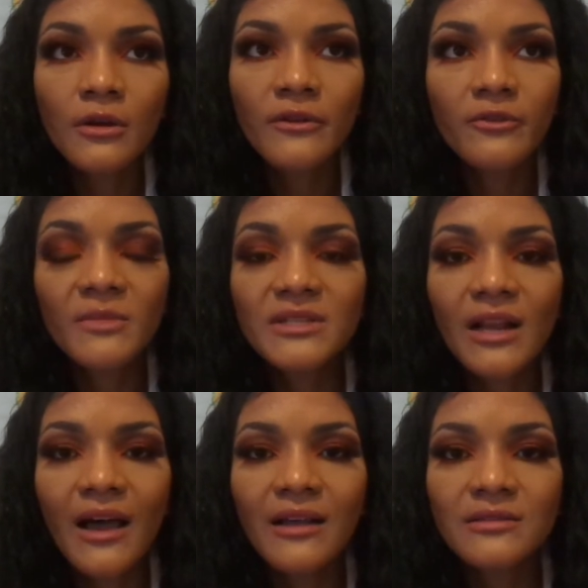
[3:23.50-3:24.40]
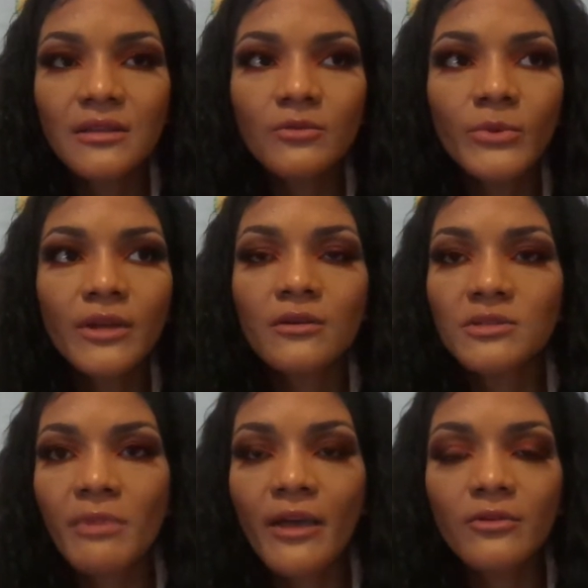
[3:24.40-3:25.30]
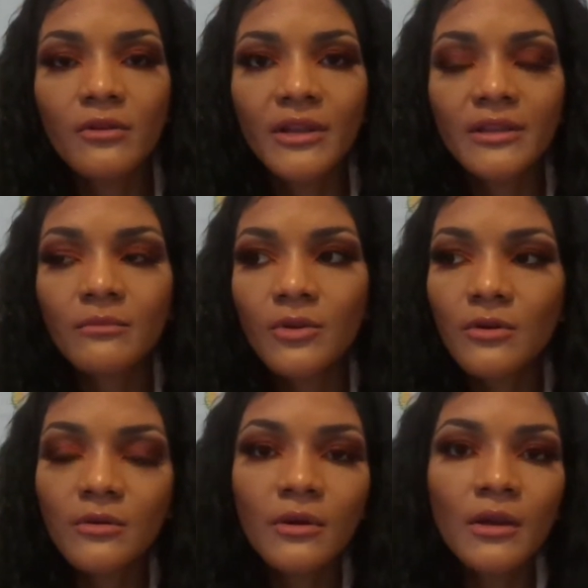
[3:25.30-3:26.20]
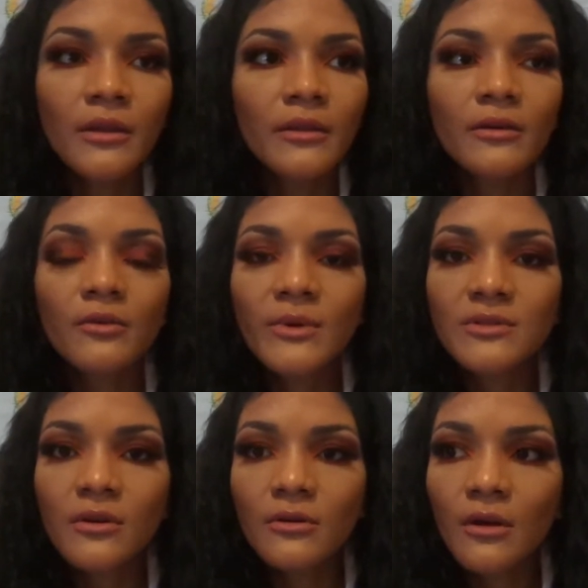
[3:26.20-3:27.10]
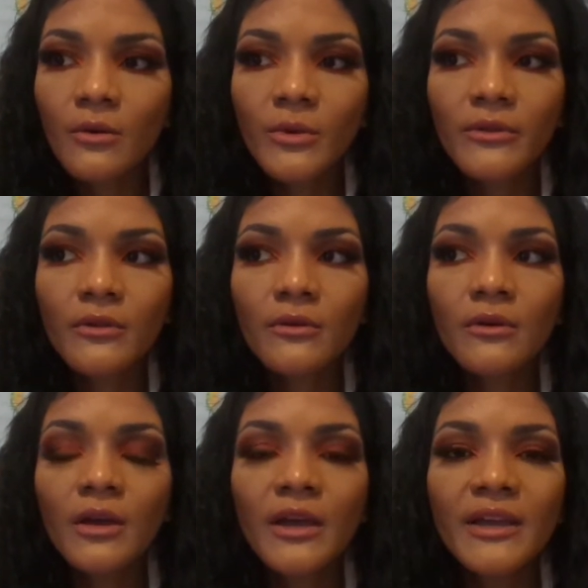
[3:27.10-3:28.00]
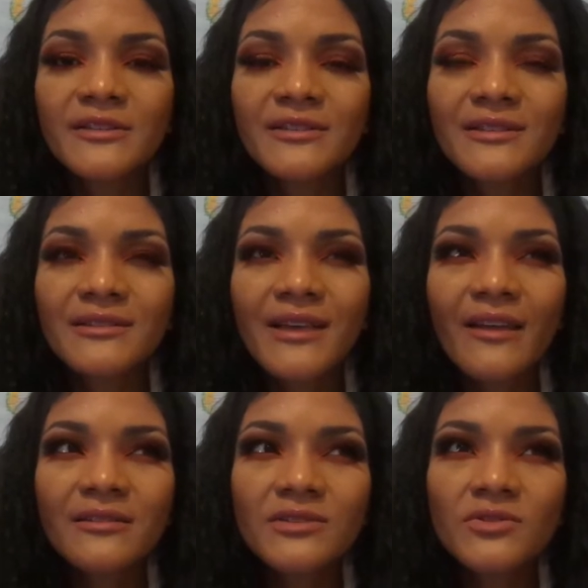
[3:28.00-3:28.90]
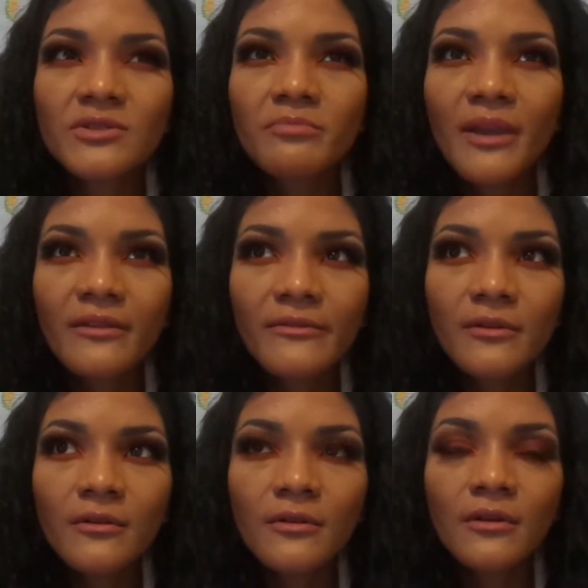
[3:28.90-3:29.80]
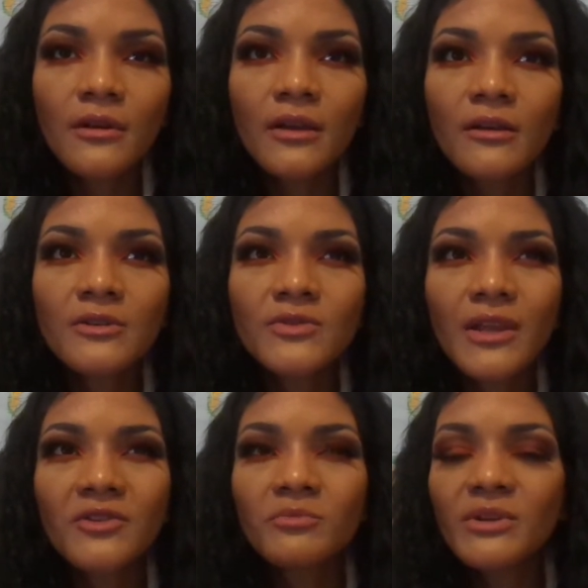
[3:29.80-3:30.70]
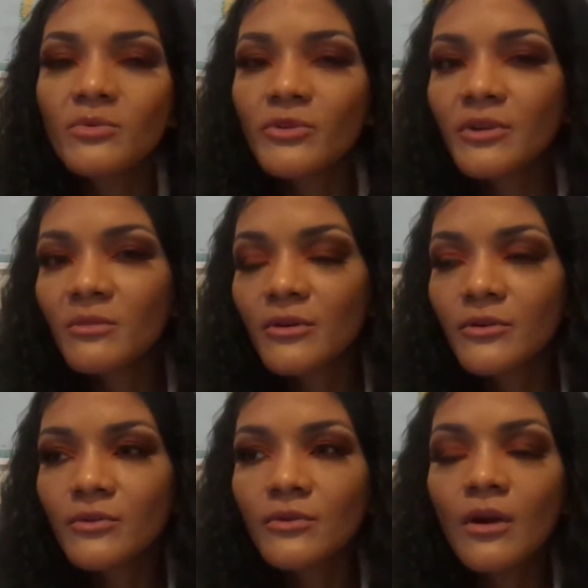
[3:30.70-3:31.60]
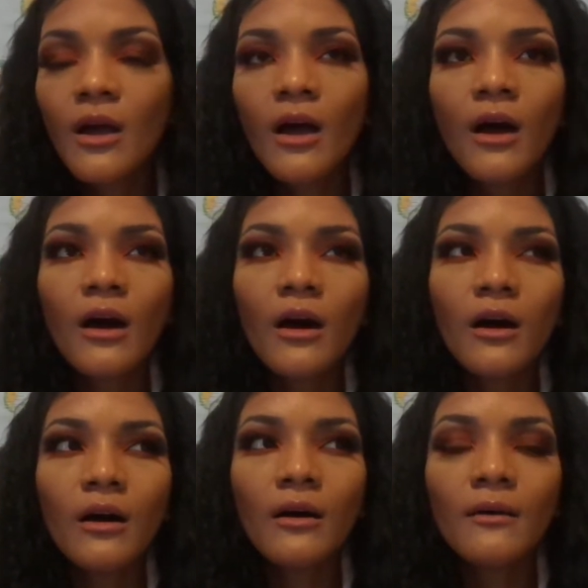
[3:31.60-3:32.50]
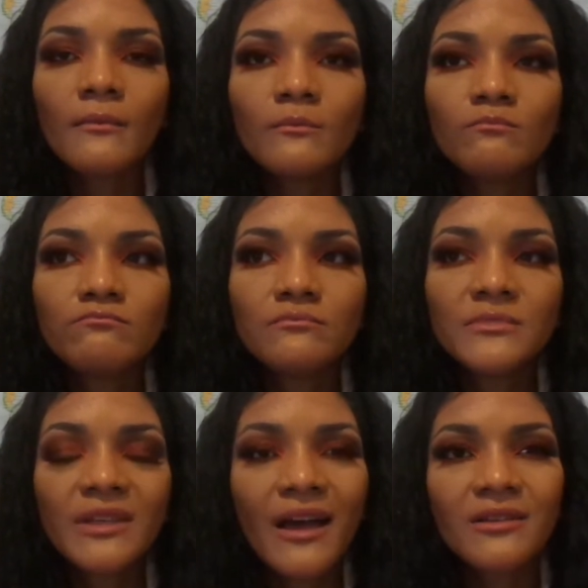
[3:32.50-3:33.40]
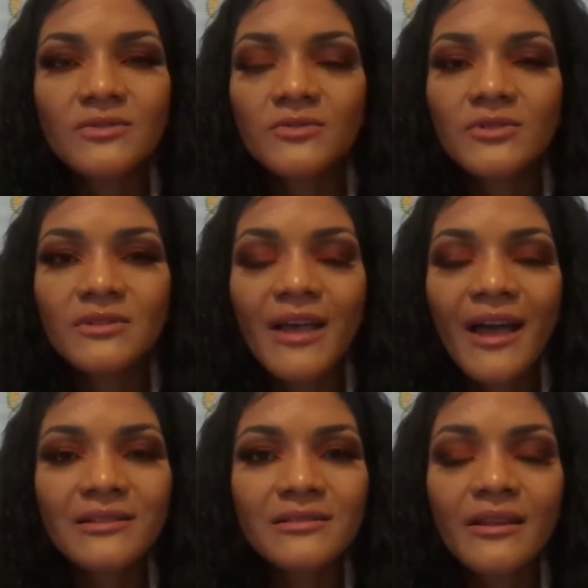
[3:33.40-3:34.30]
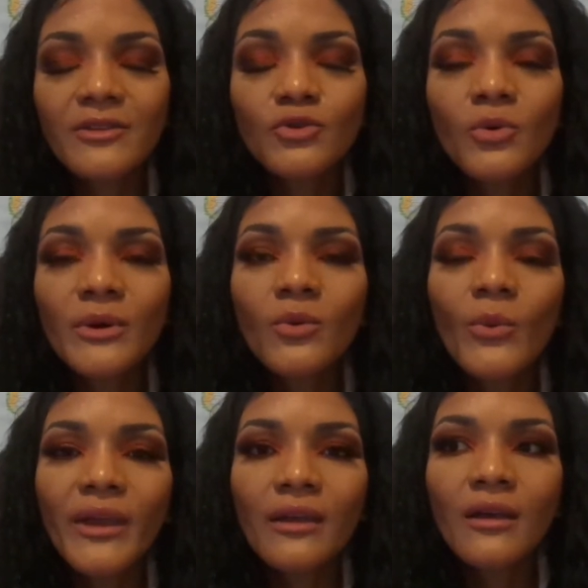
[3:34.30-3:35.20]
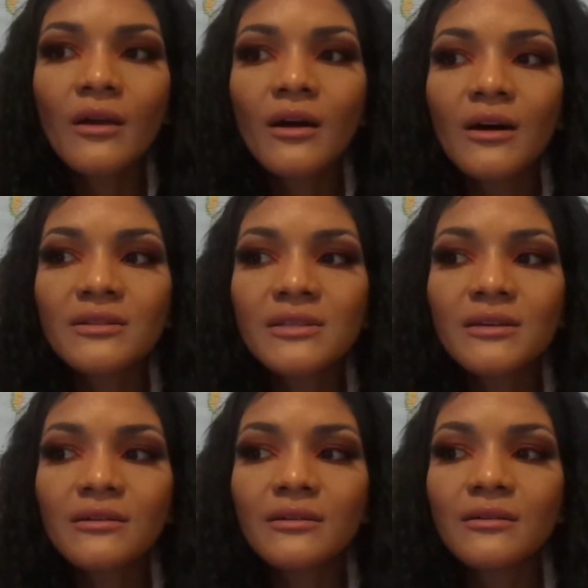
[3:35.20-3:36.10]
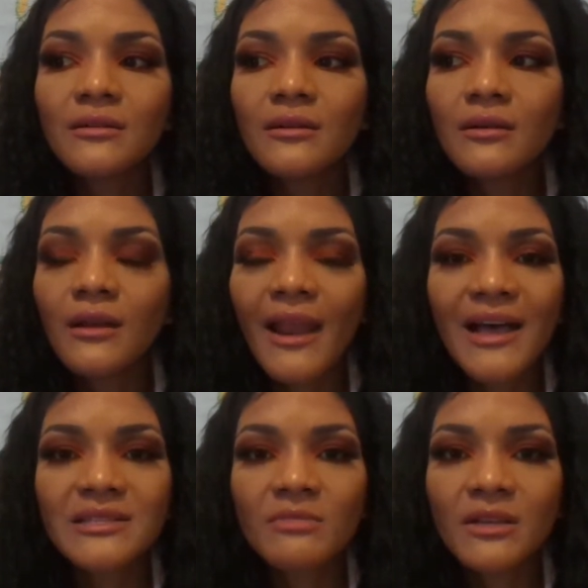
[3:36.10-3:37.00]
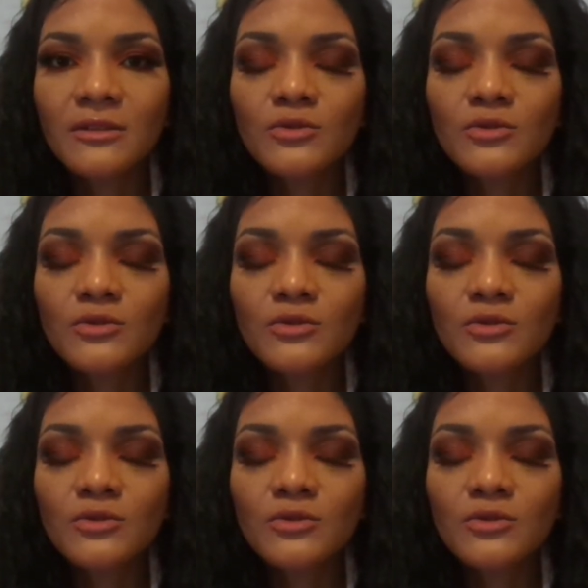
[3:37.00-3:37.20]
if you miss class and a week goes by you don't let them know they don't know what's going on with you it's just it's kind of disrespectful and also they could be worried about you um, yeah so just ask and you don't want to wait until last minute